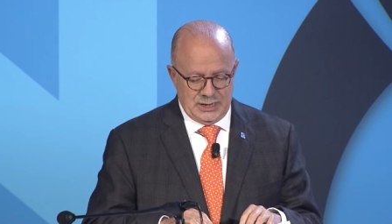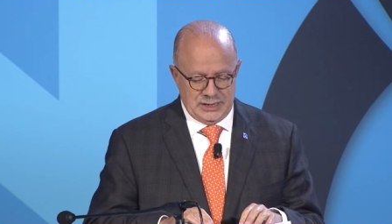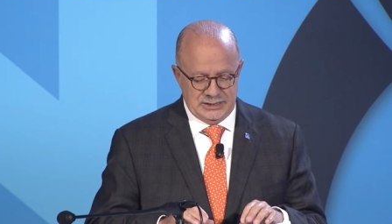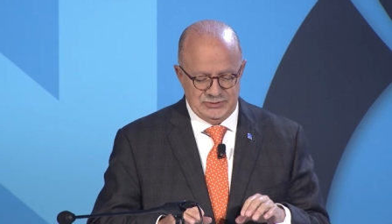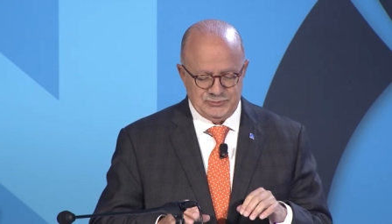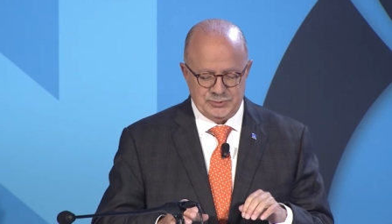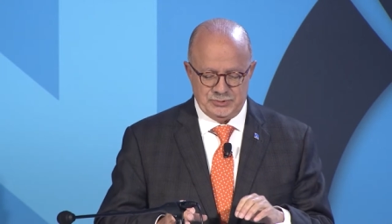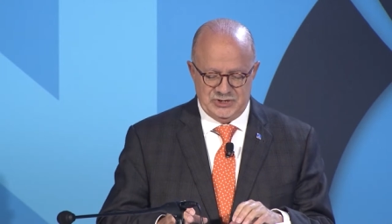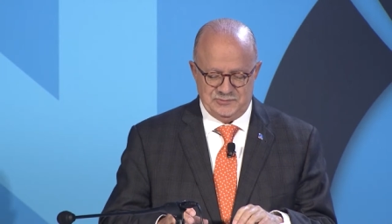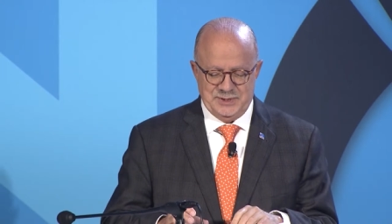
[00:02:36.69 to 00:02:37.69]
And it is
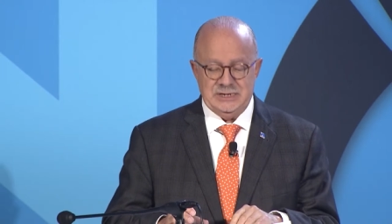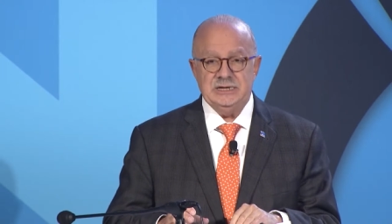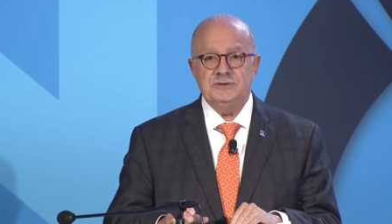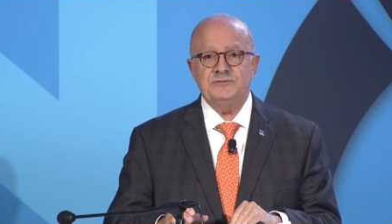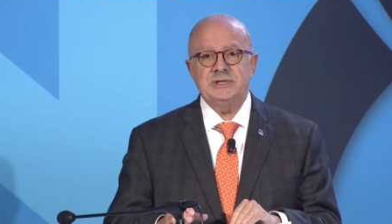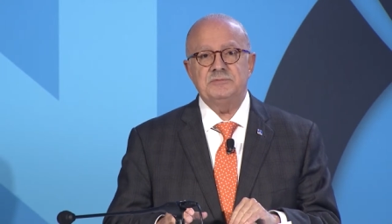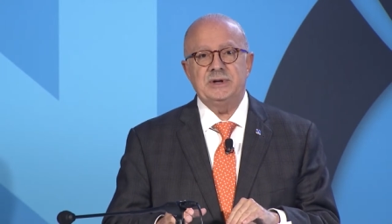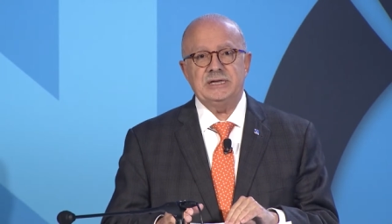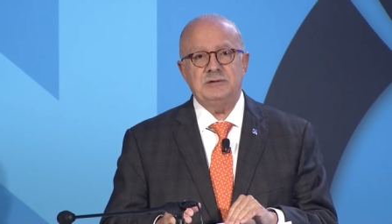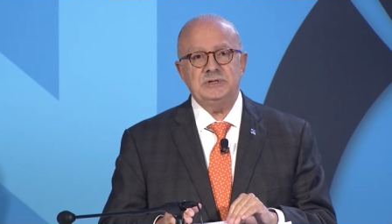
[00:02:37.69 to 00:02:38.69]
through this belief that
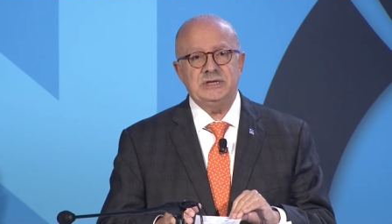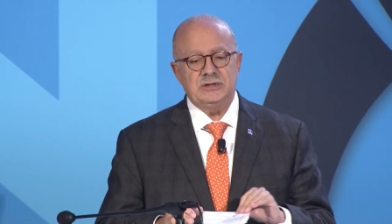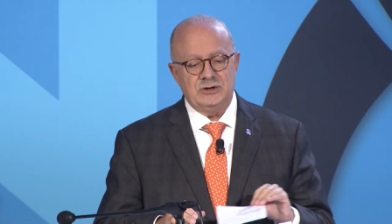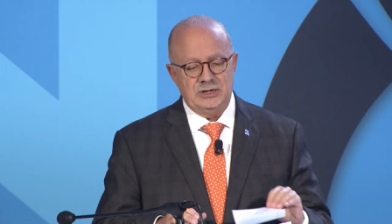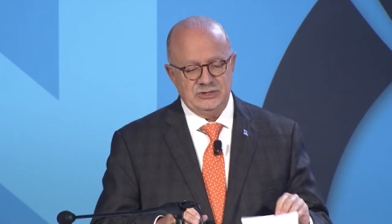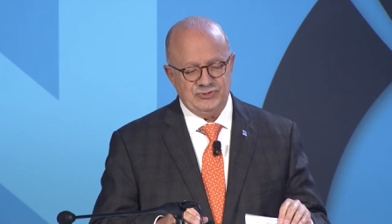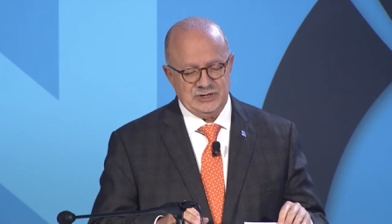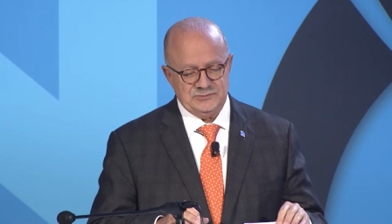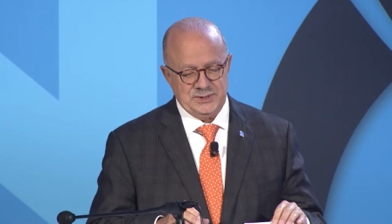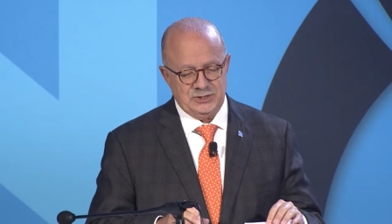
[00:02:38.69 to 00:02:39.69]
Miami-Dade College
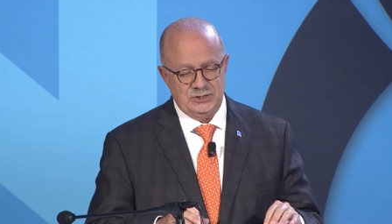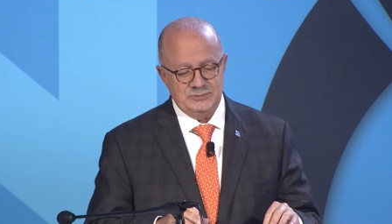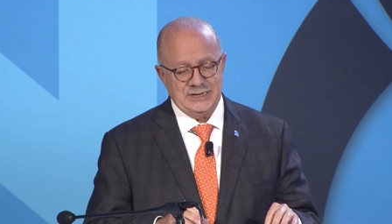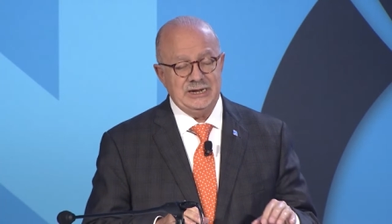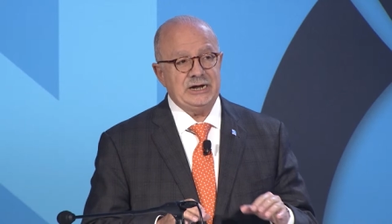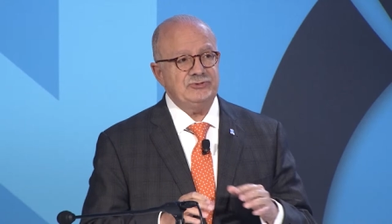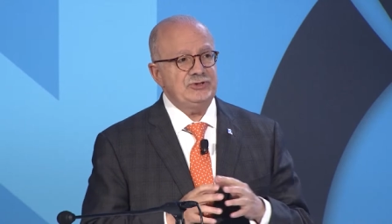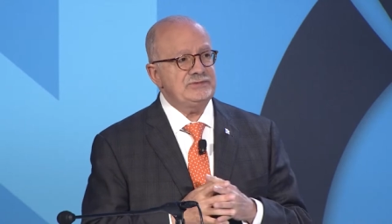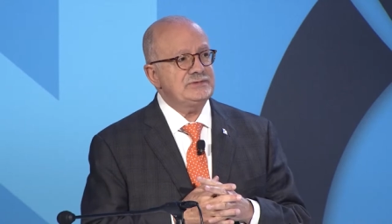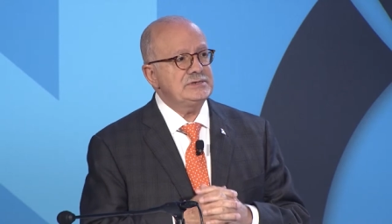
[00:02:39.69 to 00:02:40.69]
has become the
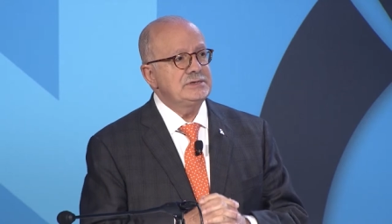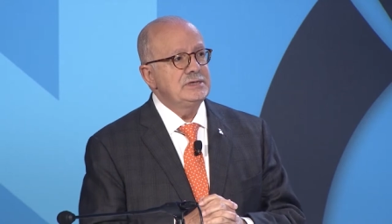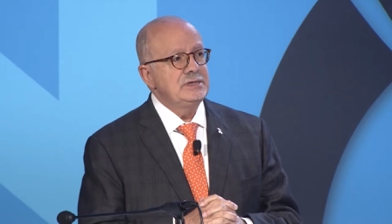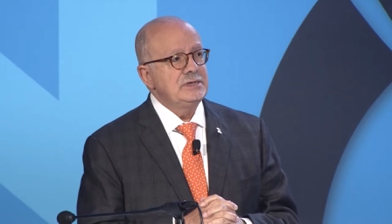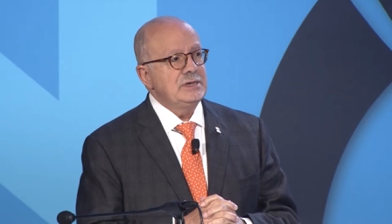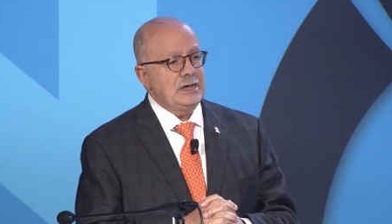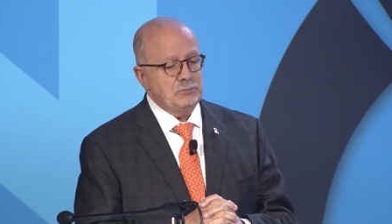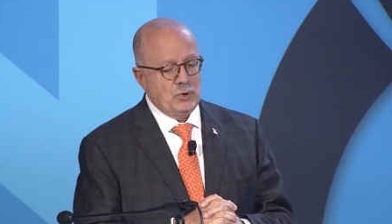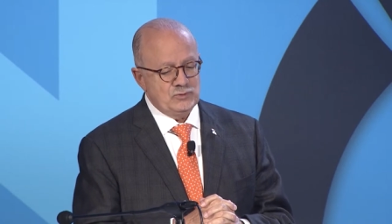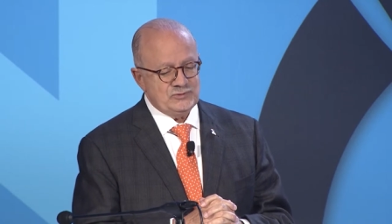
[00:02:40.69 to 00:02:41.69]
largest
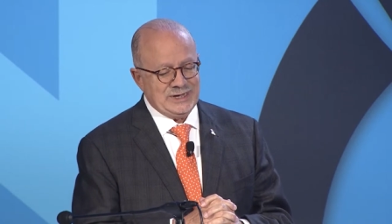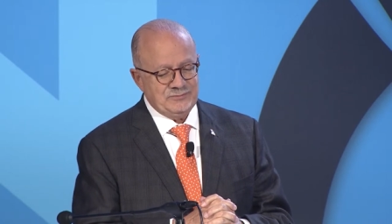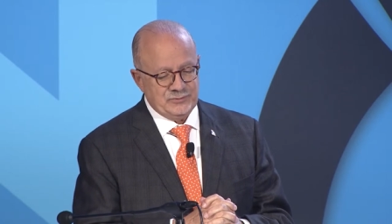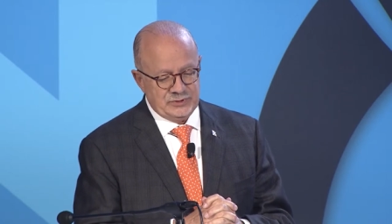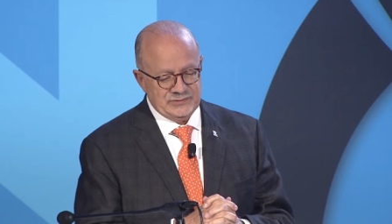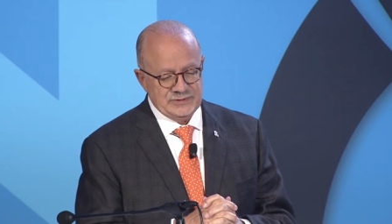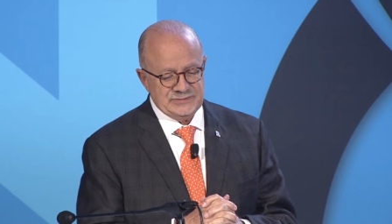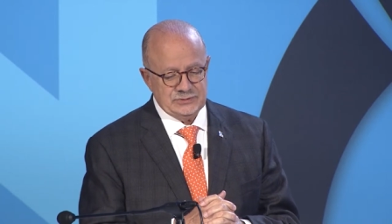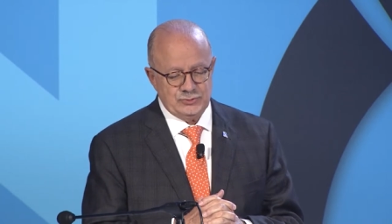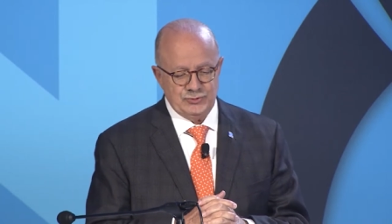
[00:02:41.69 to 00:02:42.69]
and most diverse
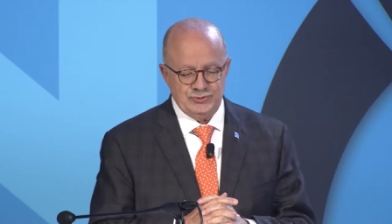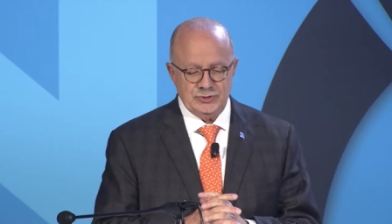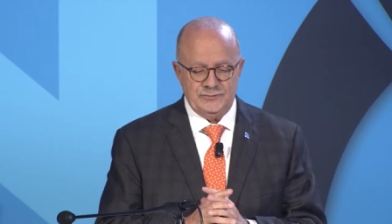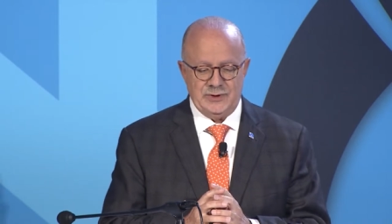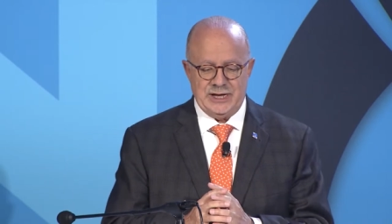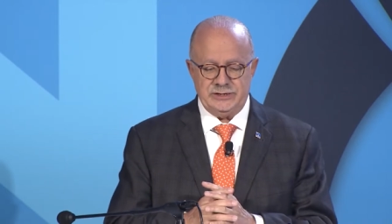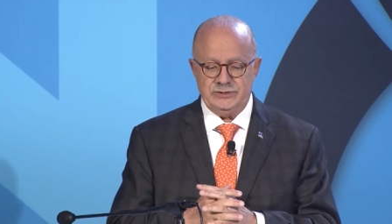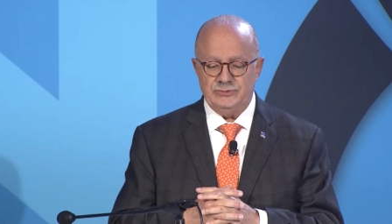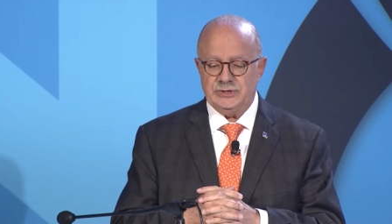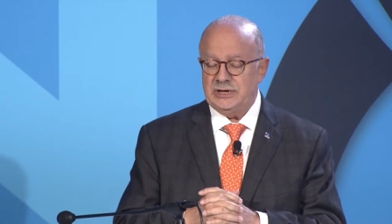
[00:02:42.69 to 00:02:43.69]
institution of higher
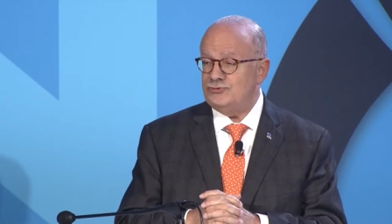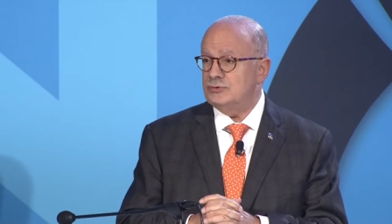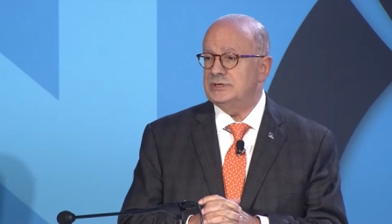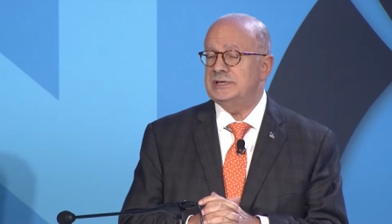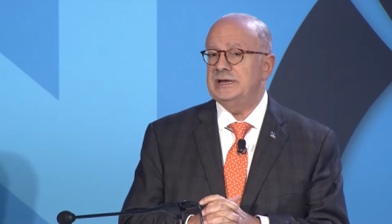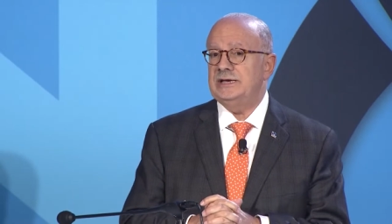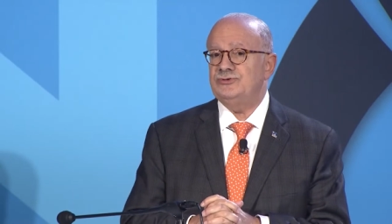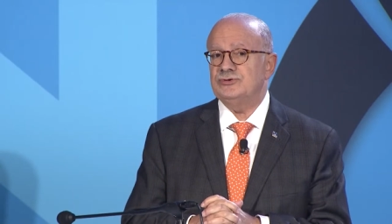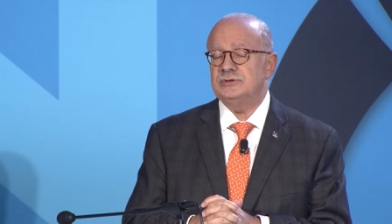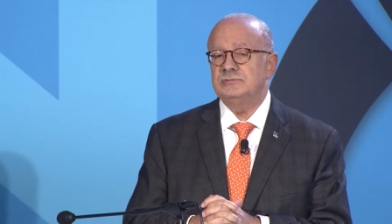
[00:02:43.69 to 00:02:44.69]
education in the
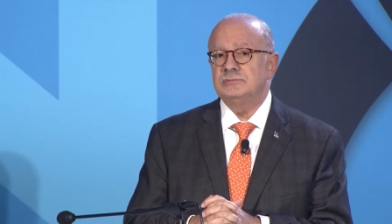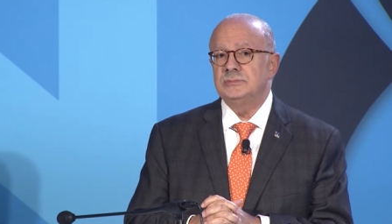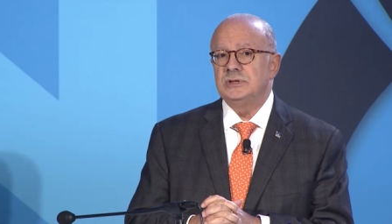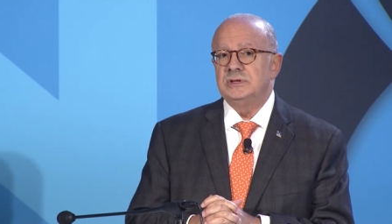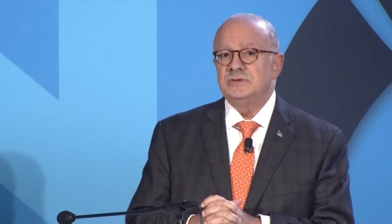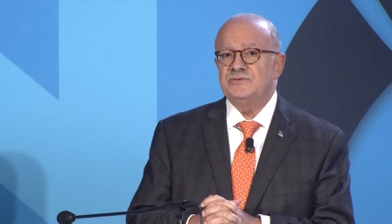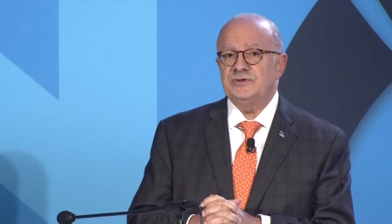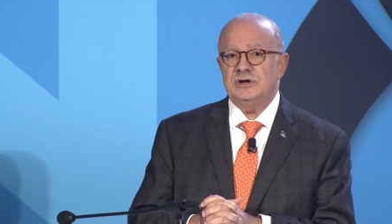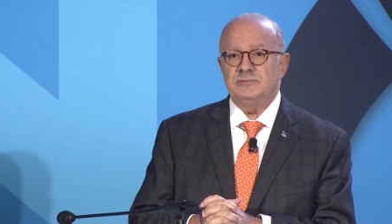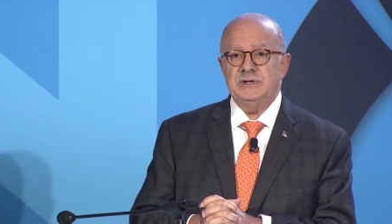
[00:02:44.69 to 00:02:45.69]
nation,
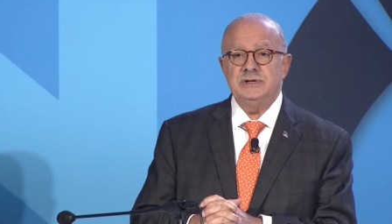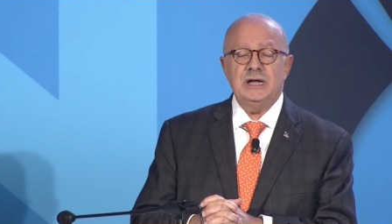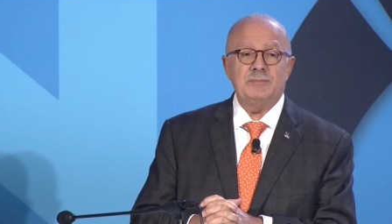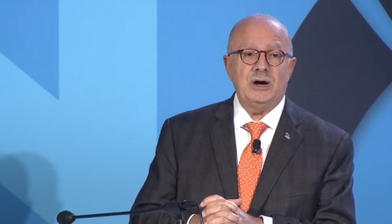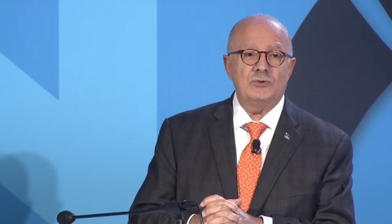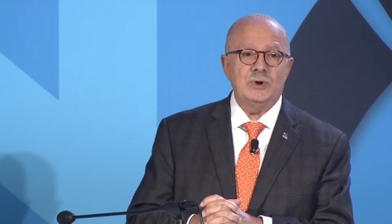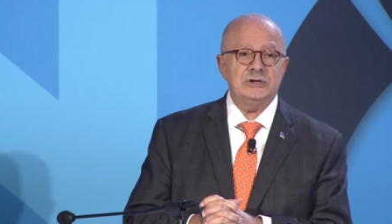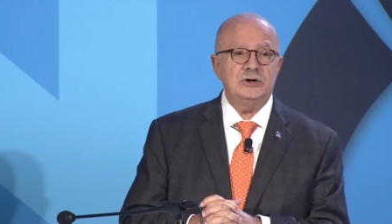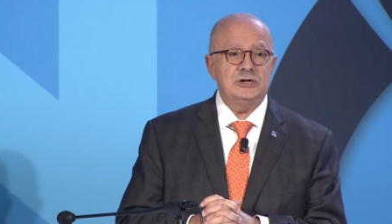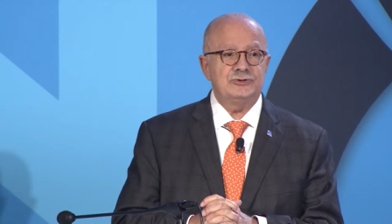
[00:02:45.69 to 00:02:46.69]
serving about
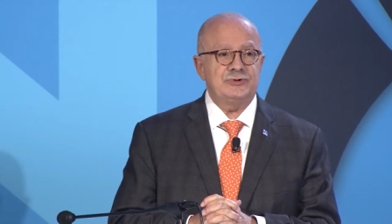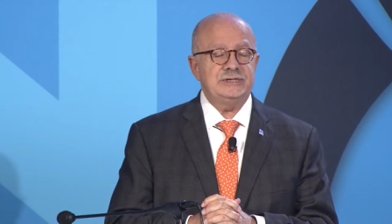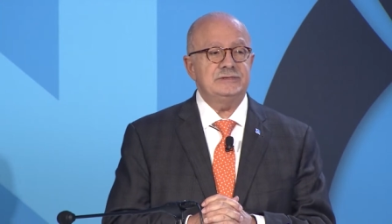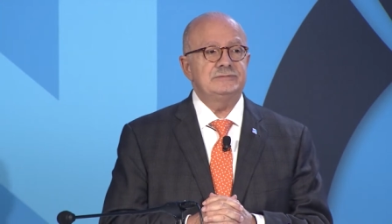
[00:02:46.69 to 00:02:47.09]
100